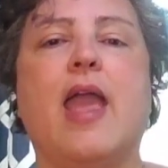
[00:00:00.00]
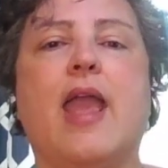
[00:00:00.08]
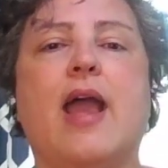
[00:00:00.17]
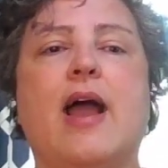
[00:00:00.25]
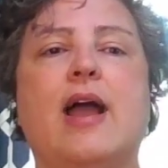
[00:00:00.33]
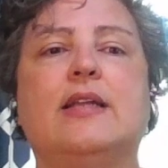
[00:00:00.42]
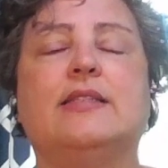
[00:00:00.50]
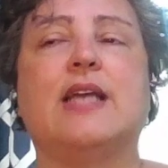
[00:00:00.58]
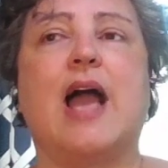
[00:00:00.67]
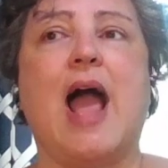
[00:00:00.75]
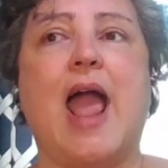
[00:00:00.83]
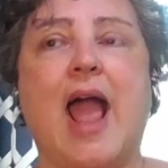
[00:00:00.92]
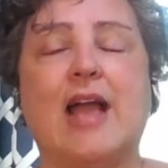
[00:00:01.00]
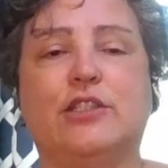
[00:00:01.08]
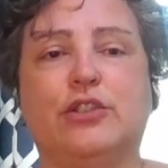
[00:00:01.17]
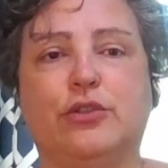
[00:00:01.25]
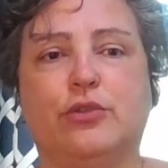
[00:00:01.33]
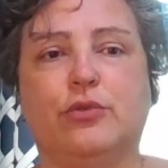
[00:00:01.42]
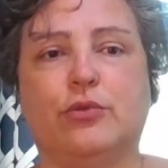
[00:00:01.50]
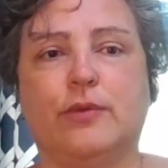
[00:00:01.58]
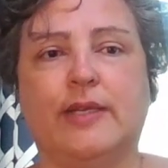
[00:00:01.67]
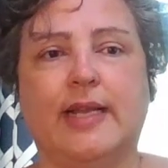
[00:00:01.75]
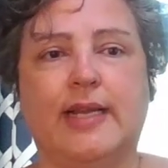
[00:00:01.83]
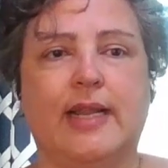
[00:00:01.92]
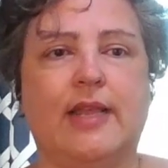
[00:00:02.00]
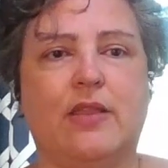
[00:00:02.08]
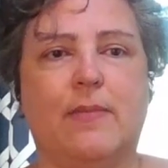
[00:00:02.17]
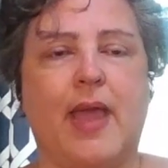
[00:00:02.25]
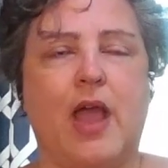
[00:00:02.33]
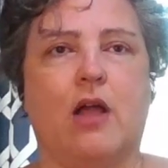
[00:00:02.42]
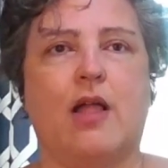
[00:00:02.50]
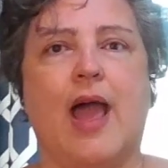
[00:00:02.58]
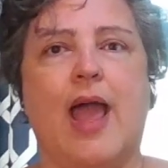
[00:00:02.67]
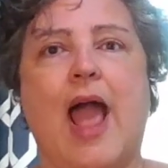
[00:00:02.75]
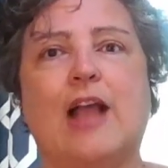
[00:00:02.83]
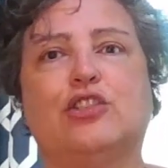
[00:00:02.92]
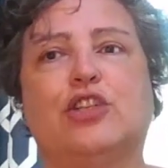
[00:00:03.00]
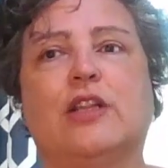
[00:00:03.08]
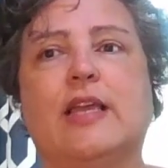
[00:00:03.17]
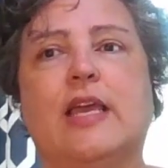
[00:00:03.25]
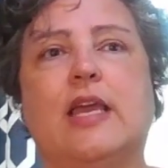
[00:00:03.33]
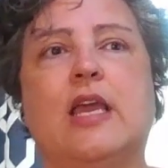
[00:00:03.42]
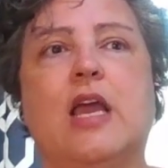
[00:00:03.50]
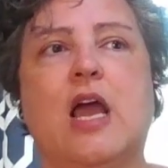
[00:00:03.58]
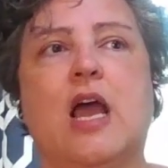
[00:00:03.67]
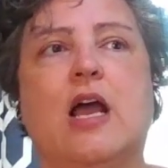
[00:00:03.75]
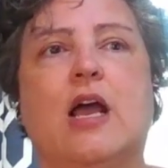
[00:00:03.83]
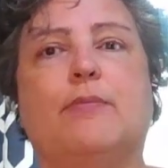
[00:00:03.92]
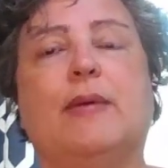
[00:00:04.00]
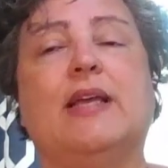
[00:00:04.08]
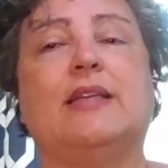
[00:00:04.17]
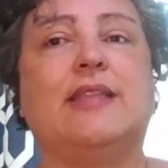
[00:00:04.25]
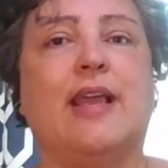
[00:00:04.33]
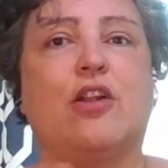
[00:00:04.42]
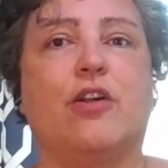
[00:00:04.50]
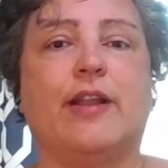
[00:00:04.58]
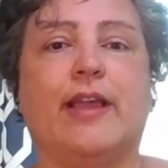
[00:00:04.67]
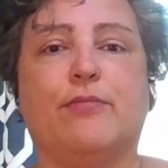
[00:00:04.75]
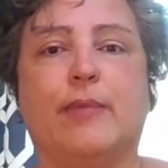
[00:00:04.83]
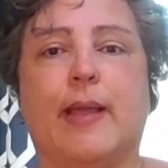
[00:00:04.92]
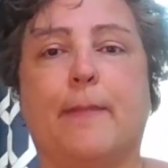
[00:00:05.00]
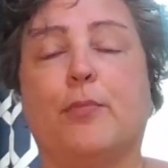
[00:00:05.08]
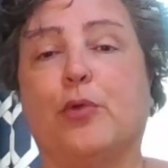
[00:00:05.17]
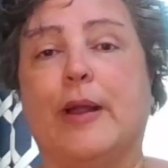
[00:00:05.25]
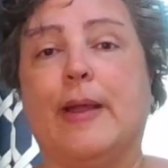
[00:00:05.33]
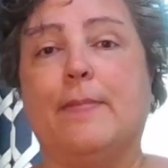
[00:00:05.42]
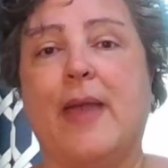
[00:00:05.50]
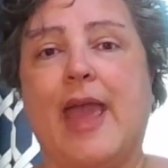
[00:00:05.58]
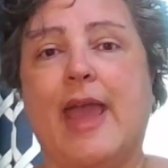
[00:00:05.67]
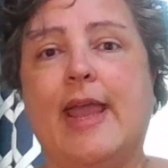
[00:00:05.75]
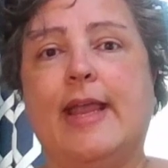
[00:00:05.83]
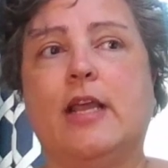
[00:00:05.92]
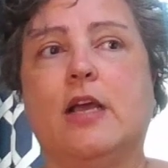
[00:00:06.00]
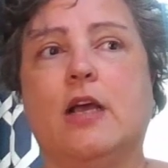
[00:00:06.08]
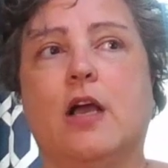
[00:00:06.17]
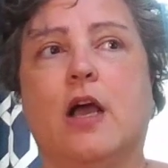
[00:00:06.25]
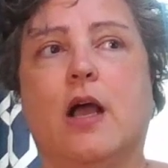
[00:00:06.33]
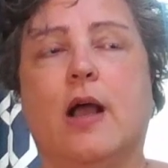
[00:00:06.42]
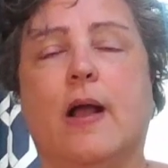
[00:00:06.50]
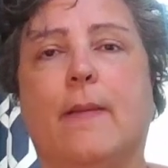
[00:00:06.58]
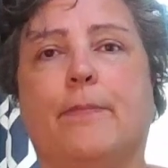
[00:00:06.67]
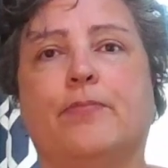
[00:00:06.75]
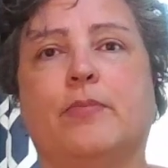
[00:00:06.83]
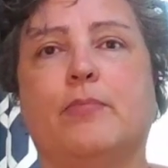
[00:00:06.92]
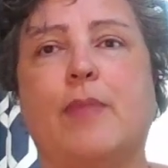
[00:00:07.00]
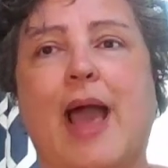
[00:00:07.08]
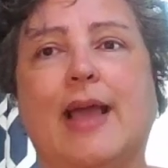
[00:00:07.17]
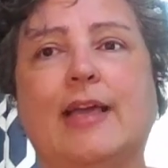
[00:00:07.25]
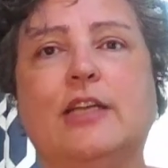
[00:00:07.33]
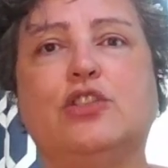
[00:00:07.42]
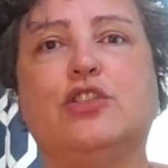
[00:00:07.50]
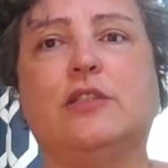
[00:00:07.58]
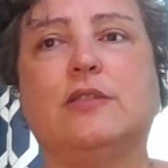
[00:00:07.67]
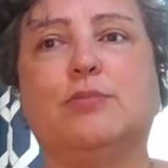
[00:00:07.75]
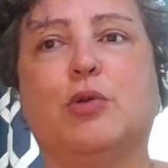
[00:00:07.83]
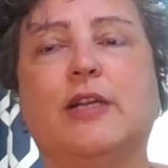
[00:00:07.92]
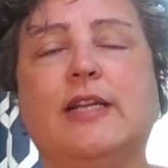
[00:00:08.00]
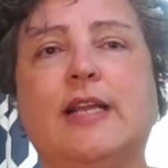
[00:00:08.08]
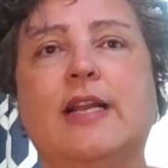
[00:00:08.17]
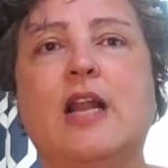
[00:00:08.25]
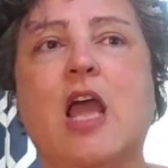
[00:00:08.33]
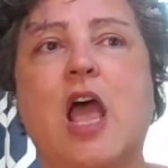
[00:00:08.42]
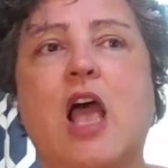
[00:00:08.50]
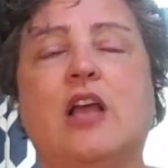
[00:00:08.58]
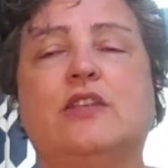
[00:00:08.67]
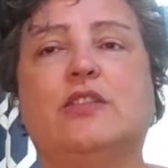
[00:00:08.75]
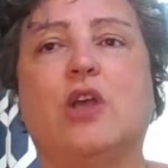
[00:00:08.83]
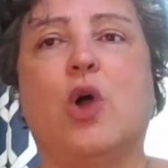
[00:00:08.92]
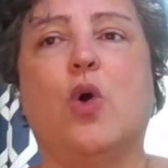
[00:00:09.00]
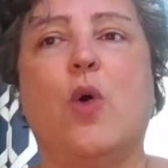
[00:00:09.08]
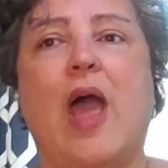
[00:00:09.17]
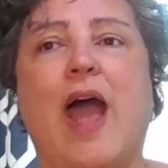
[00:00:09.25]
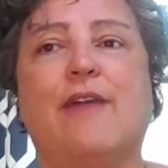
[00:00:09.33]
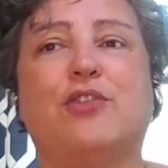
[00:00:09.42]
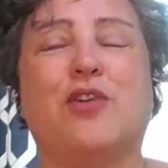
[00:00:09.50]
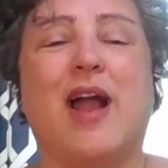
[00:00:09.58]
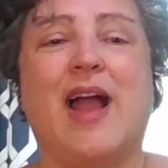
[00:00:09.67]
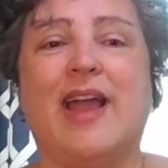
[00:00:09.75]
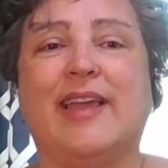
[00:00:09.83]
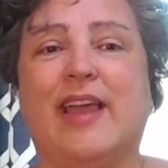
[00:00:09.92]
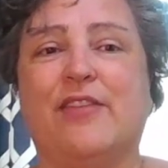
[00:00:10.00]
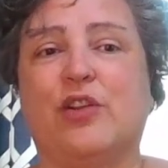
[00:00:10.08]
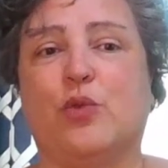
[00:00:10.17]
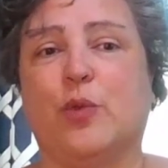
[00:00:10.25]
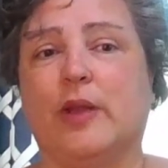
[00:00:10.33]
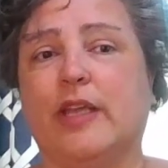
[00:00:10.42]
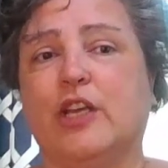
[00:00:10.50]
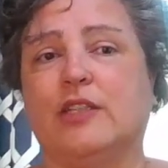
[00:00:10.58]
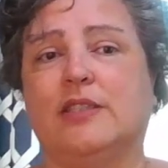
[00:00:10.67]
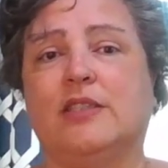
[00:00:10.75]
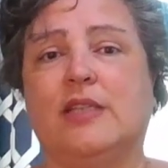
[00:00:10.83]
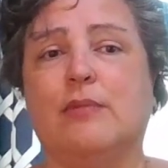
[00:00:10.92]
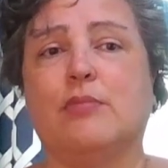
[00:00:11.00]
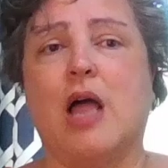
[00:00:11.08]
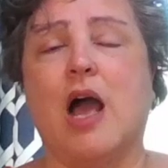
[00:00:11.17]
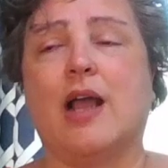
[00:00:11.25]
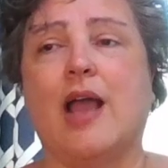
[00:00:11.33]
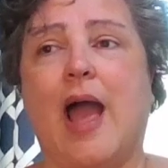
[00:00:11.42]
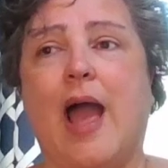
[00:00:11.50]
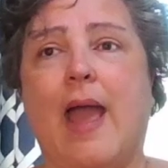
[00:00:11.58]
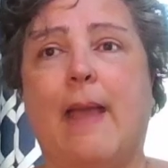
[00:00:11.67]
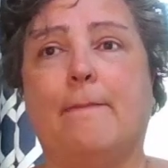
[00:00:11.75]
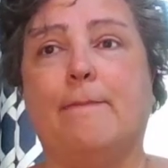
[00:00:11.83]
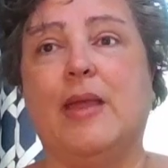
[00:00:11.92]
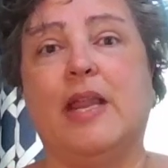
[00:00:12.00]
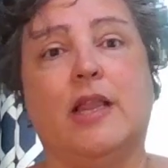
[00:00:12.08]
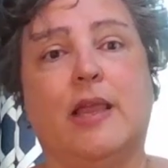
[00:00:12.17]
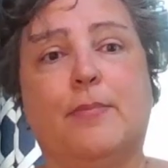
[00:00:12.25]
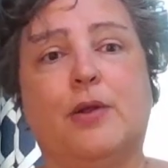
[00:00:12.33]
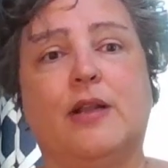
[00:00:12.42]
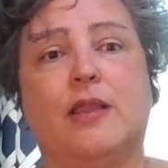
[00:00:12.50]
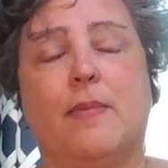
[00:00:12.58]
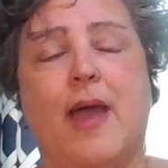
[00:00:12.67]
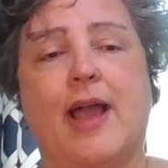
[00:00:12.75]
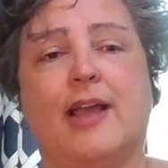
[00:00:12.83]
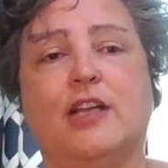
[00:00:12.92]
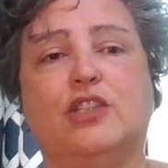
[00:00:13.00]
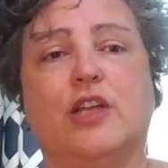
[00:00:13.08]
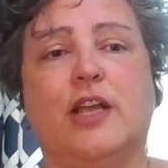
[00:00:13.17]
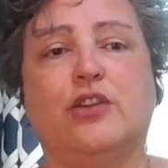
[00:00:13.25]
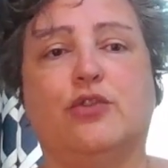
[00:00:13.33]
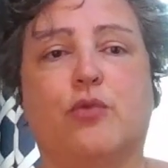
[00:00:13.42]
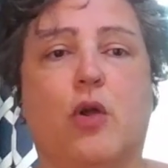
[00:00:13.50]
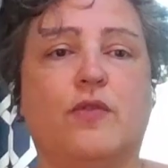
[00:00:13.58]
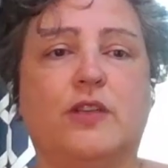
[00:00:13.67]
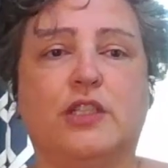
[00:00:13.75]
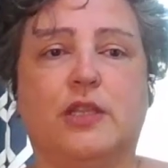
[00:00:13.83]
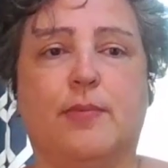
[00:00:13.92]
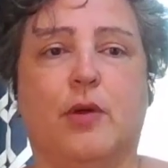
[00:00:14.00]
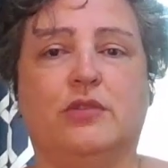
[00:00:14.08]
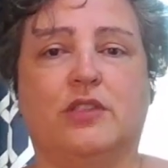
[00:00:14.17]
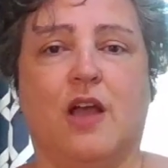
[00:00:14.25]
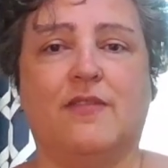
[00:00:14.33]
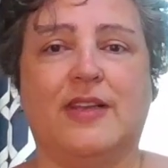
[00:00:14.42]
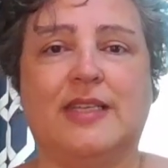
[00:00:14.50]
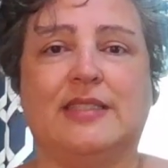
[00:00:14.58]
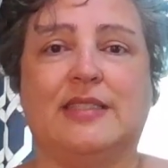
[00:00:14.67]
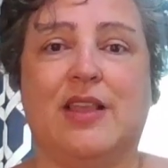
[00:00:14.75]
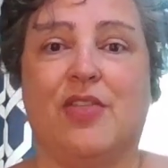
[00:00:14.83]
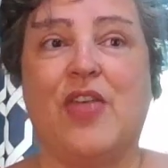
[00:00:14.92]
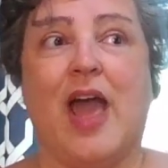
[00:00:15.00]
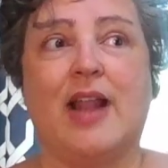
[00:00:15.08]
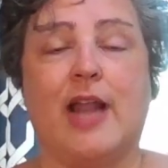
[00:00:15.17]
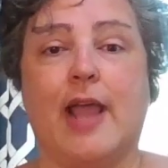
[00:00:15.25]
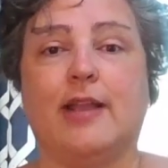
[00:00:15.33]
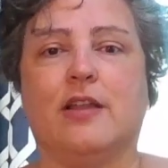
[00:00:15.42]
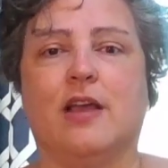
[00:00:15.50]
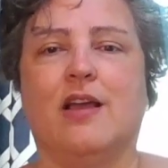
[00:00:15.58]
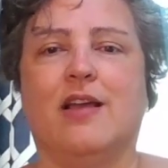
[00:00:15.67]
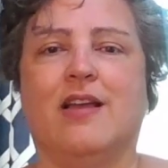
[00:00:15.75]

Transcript: and I had to get it in the mail. I actually, because they had already given me a prepaid um, package, just put it in. So after I gave it a really good steam block, I immediately put it in a package and drove it to the post office that night